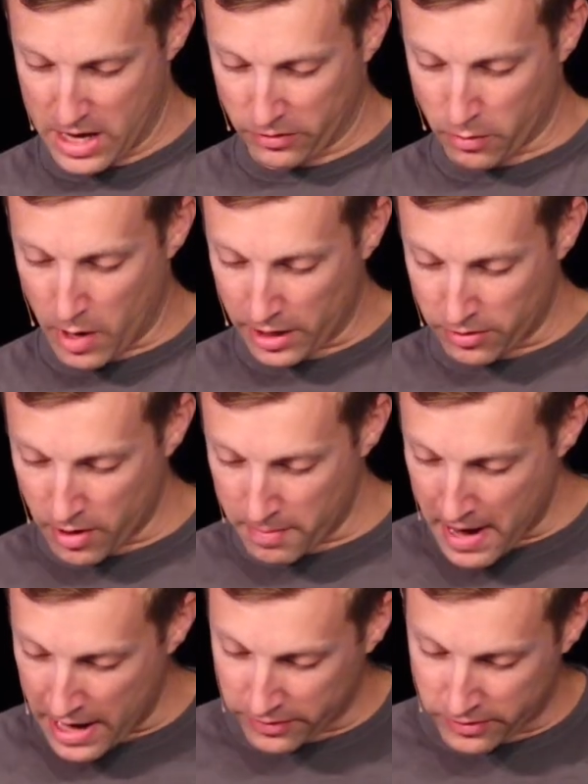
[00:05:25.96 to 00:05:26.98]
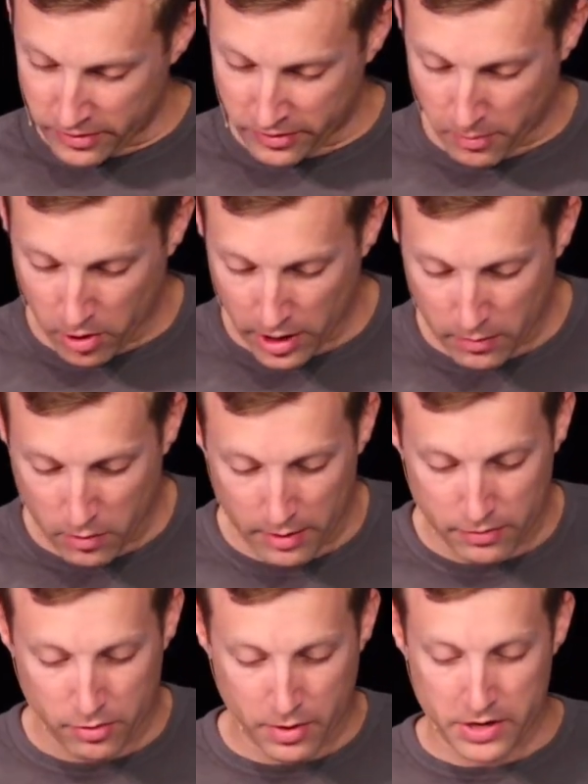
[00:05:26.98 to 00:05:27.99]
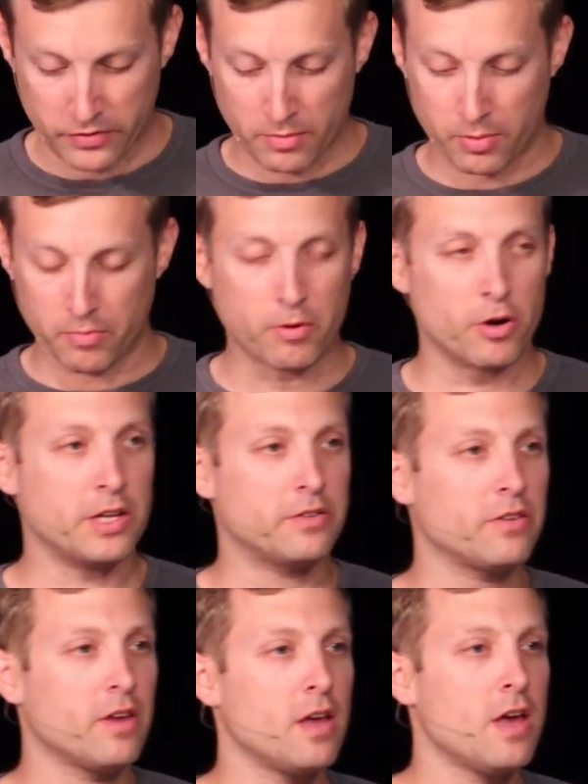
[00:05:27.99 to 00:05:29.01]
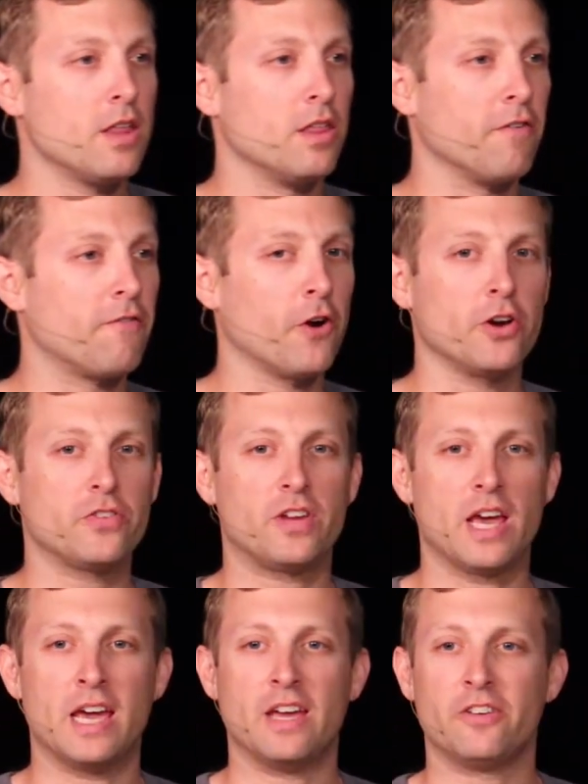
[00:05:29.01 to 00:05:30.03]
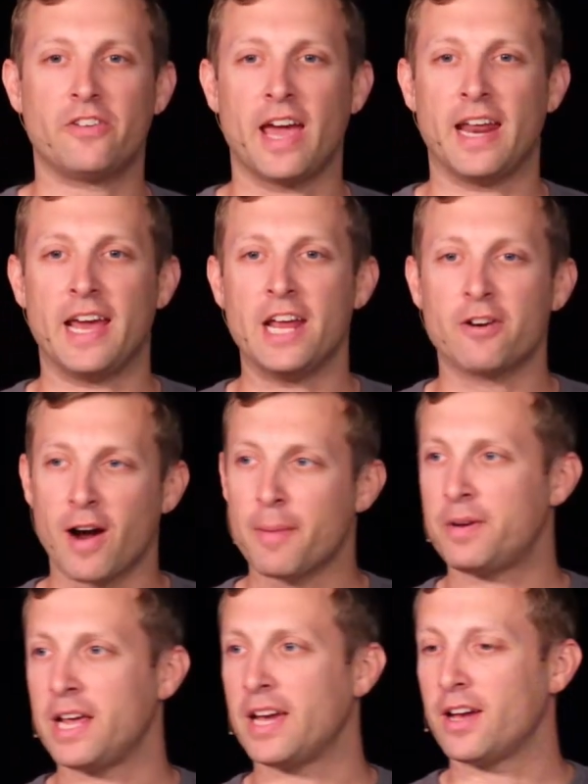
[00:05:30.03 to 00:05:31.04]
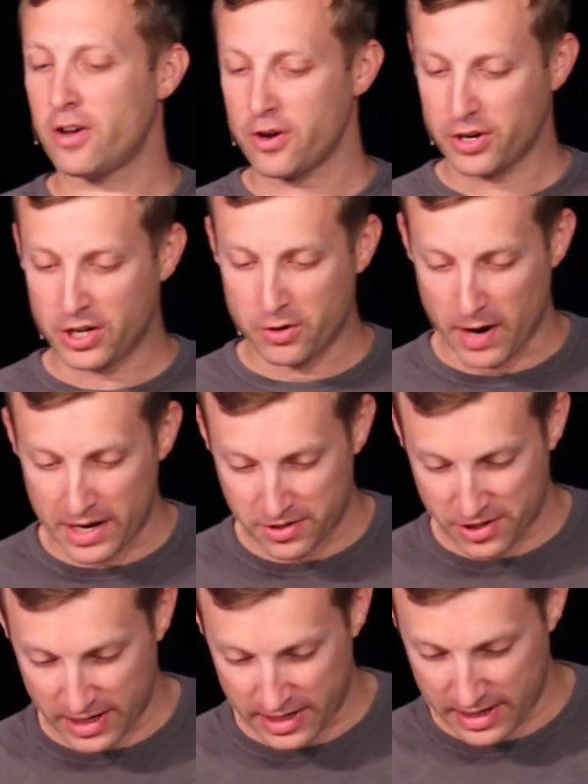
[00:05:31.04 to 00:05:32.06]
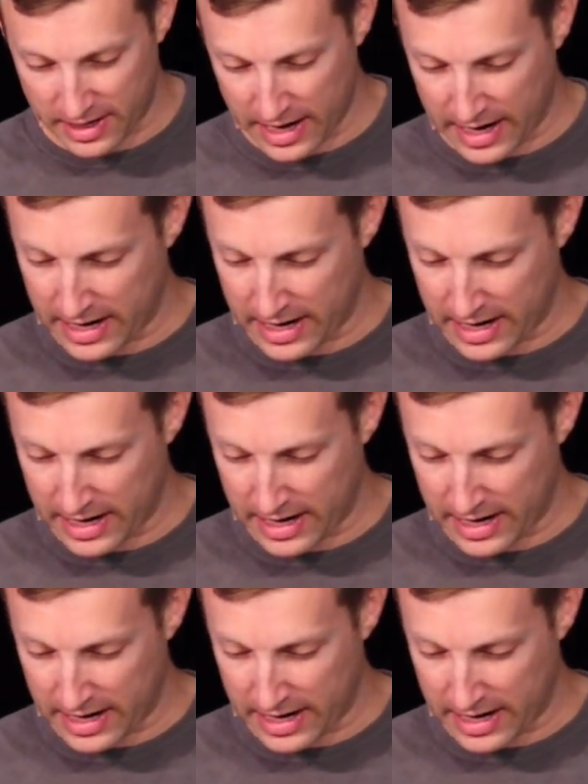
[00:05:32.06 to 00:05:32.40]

So we walk through our passage this morning. We'll have three simple points. The first is an interrupting question.